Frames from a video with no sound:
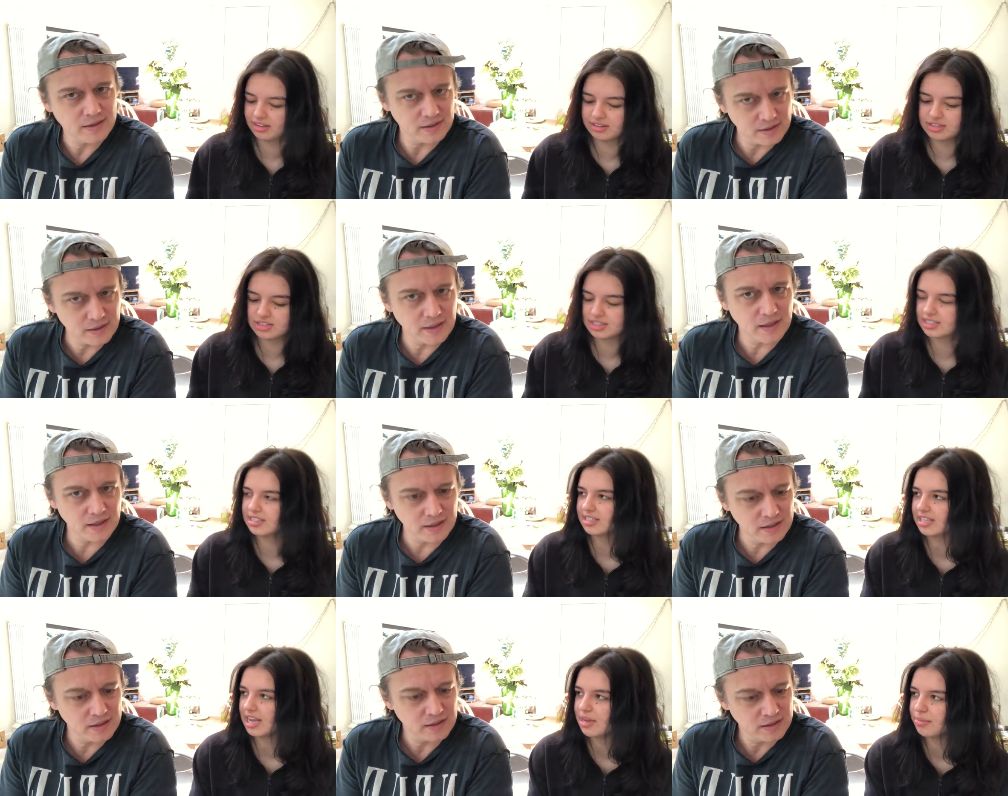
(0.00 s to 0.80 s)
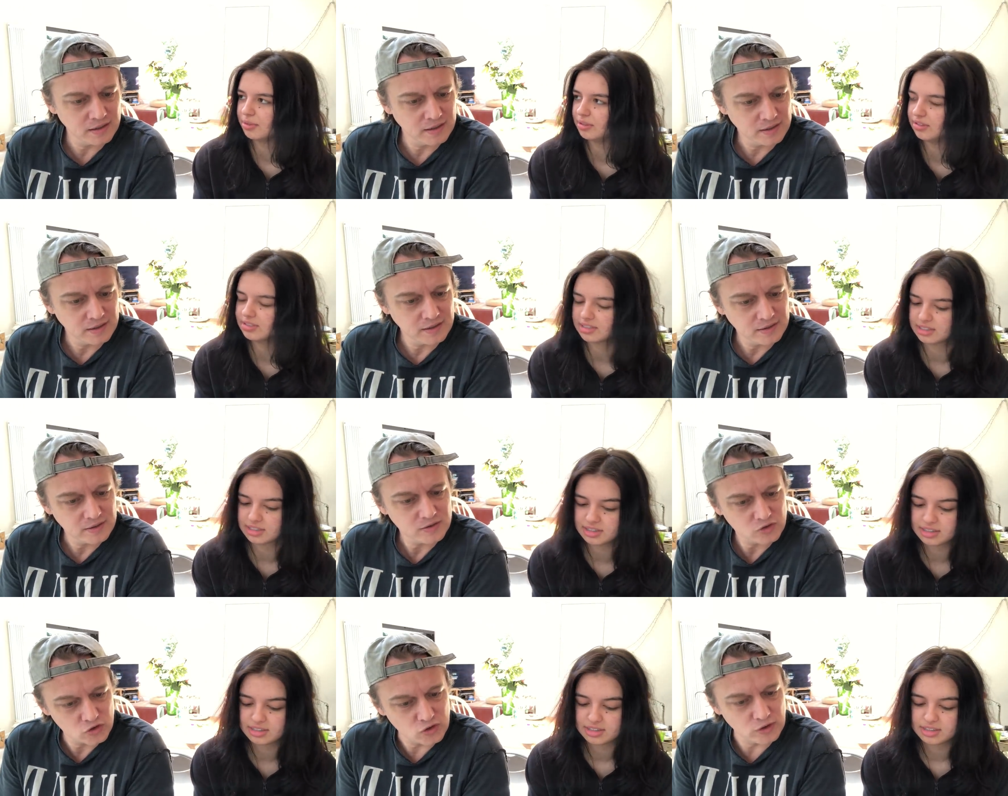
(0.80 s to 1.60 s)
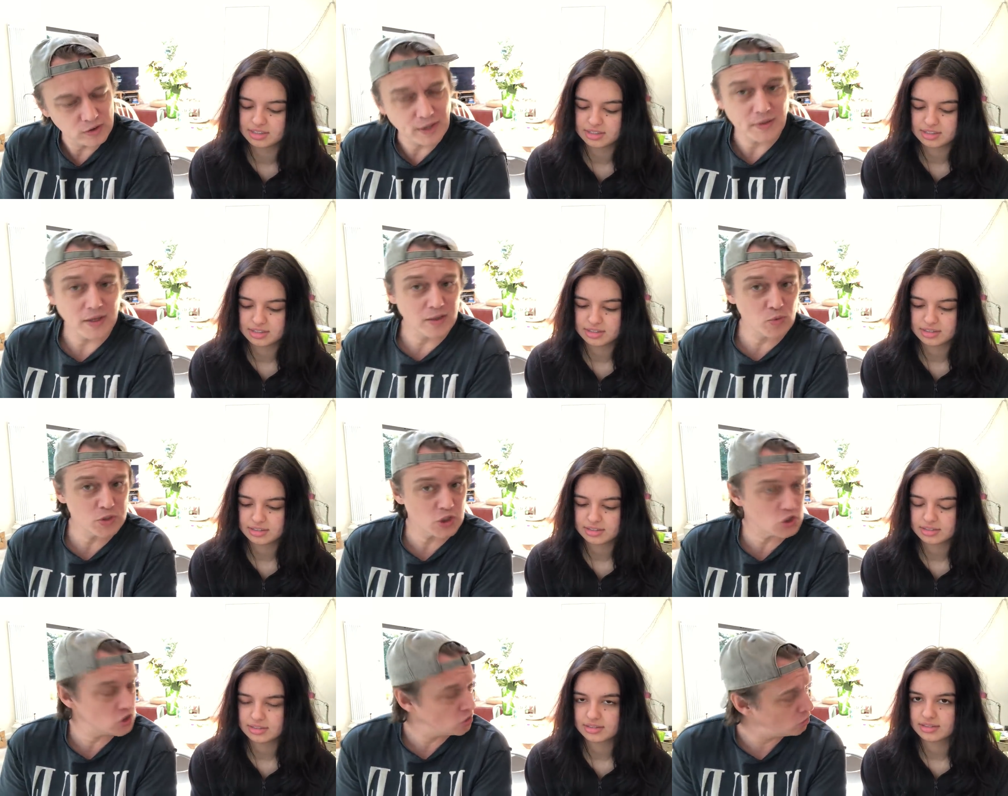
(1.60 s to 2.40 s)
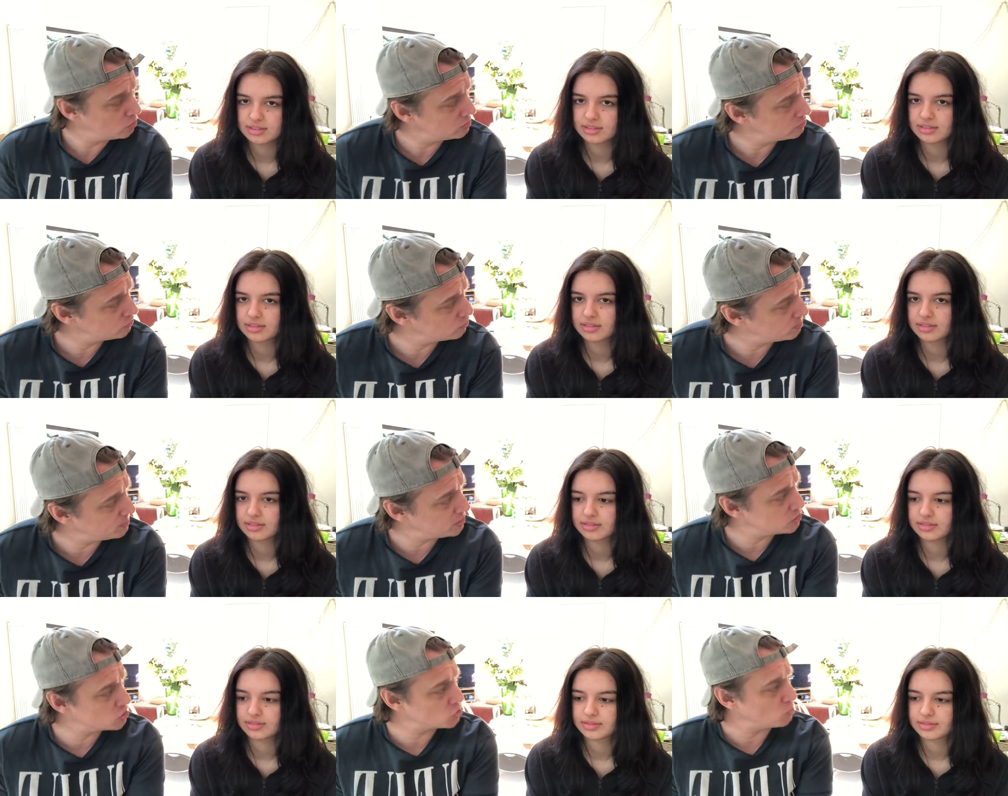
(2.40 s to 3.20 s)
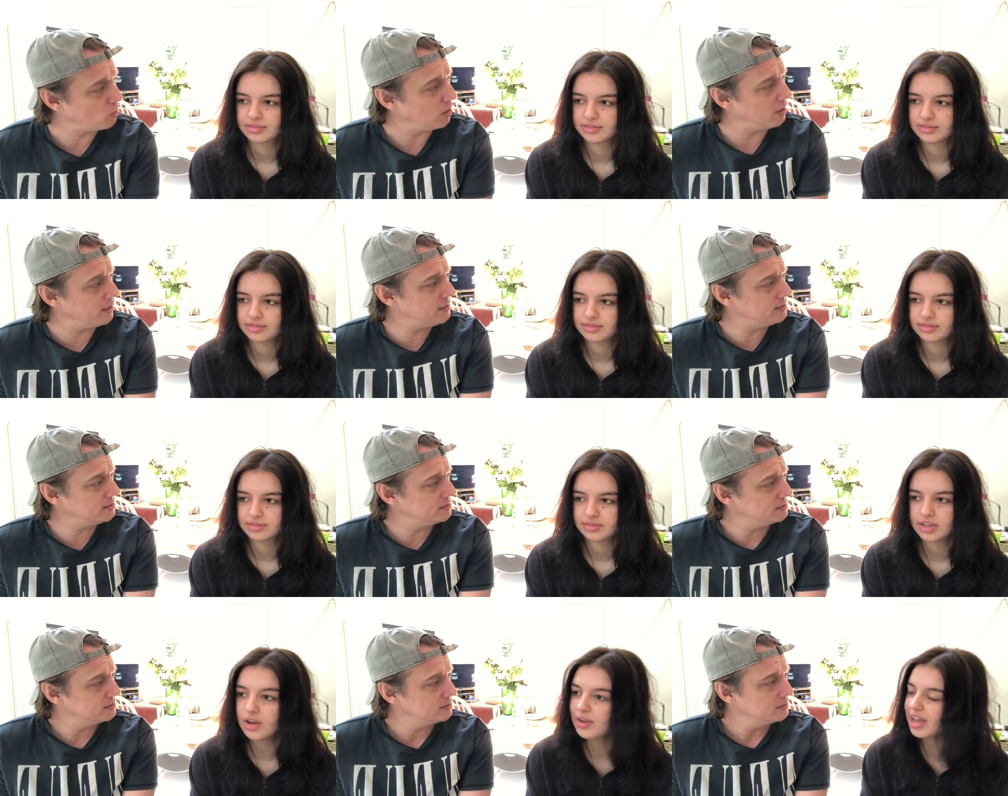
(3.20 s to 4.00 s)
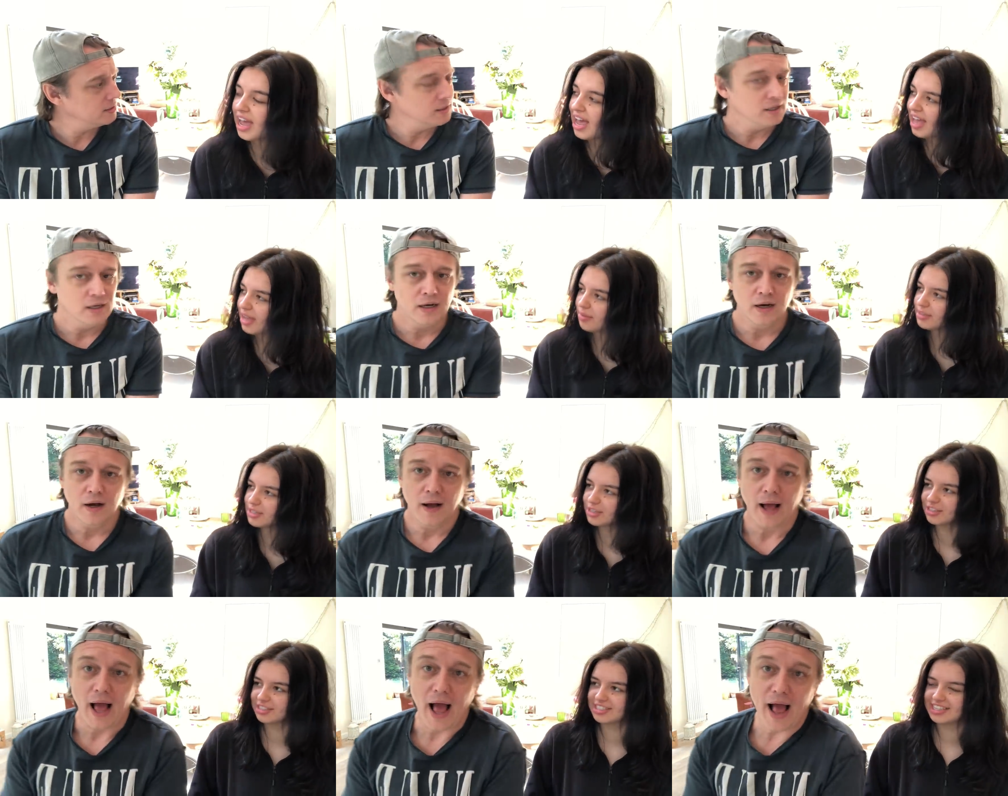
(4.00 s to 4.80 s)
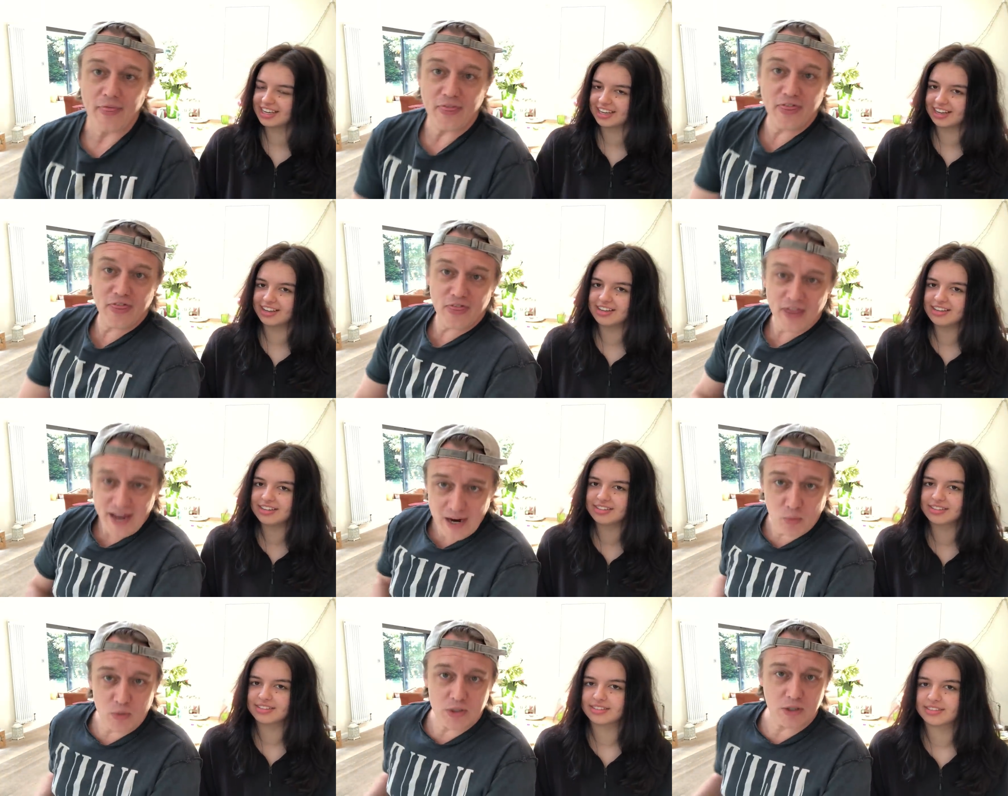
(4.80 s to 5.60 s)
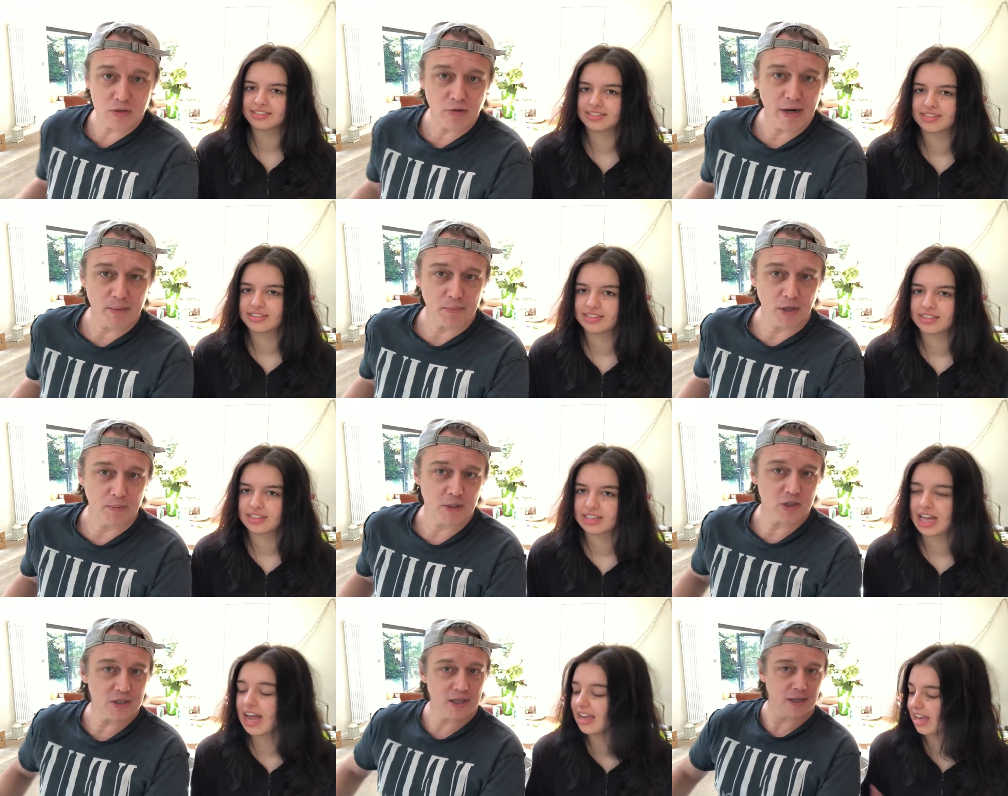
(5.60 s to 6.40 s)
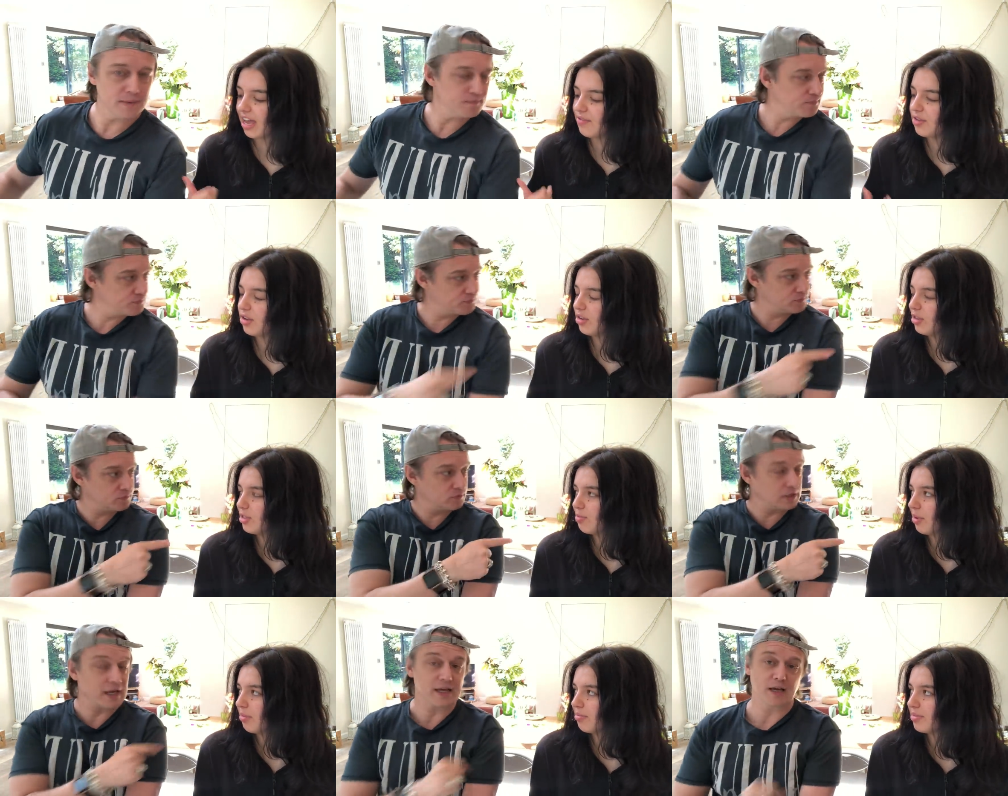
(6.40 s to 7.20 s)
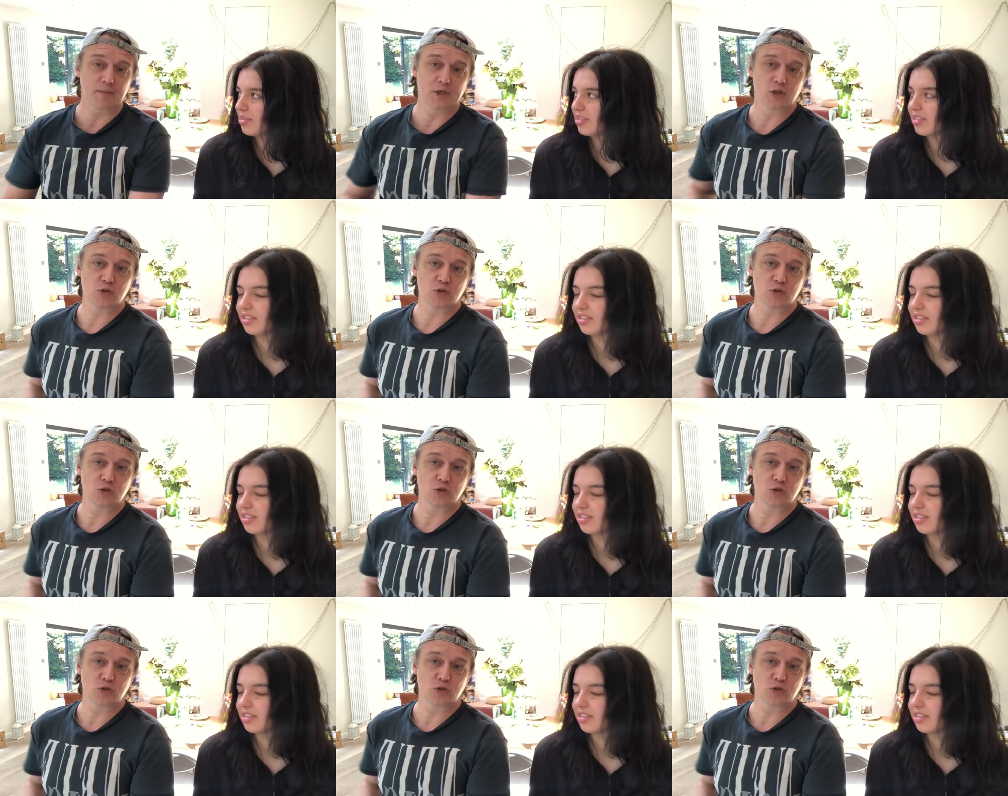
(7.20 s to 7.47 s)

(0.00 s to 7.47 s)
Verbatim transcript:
Speaker 1: they are just yeah. as able to.
Speaker 2: True. And then there was a song from her squire.
Speaker 1: Oh yeah, he was a good singer. And that
Speaker 2: was a great moment. That, gave you goosebumps. That gave me